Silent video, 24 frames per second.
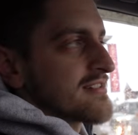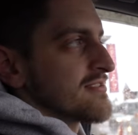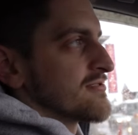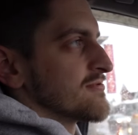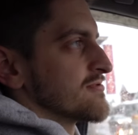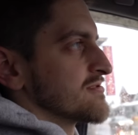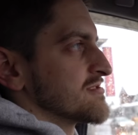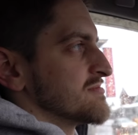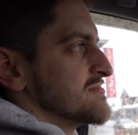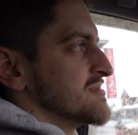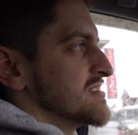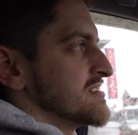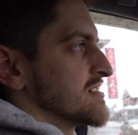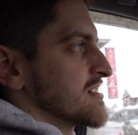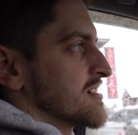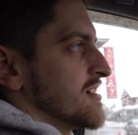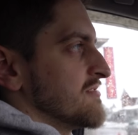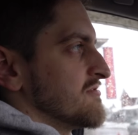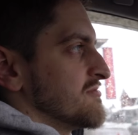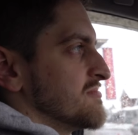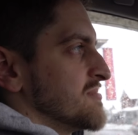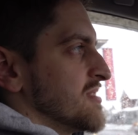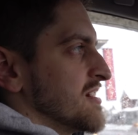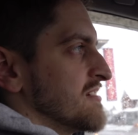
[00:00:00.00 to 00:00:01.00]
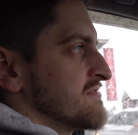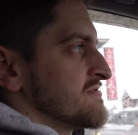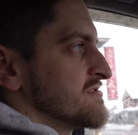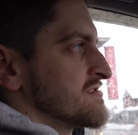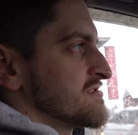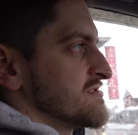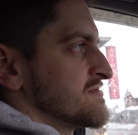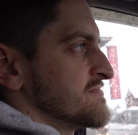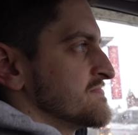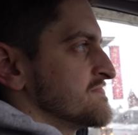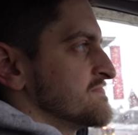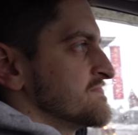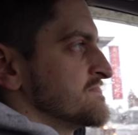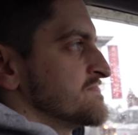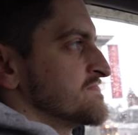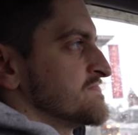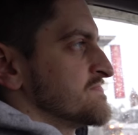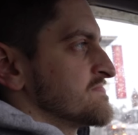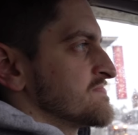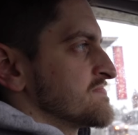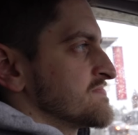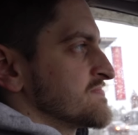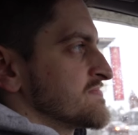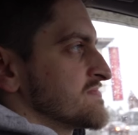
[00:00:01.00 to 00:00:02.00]
And they have the little cute badger
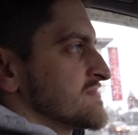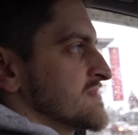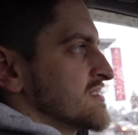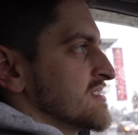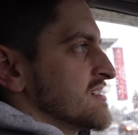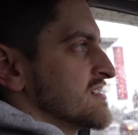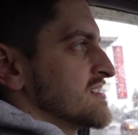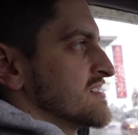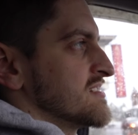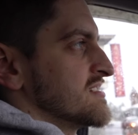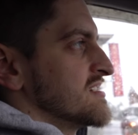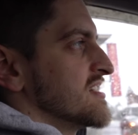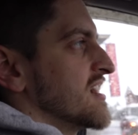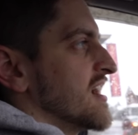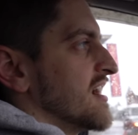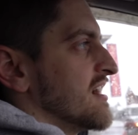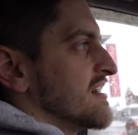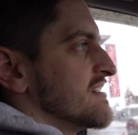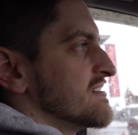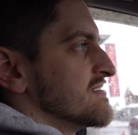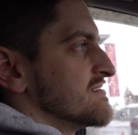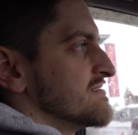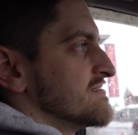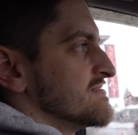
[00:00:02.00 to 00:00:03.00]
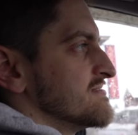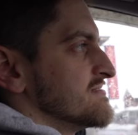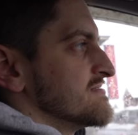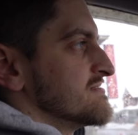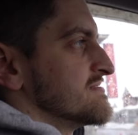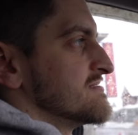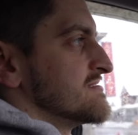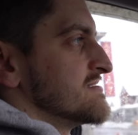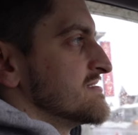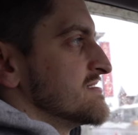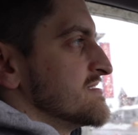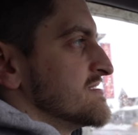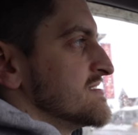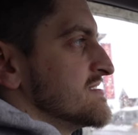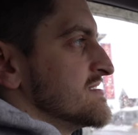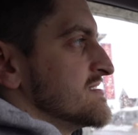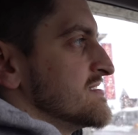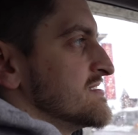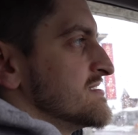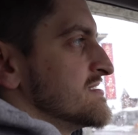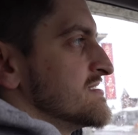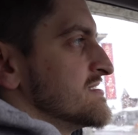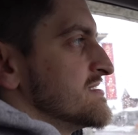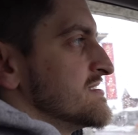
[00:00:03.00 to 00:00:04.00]
as their yeah
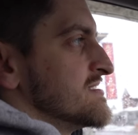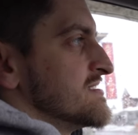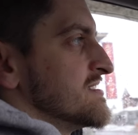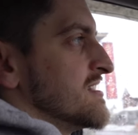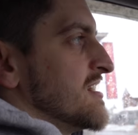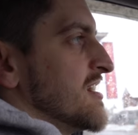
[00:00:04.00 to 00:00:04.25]
mascot.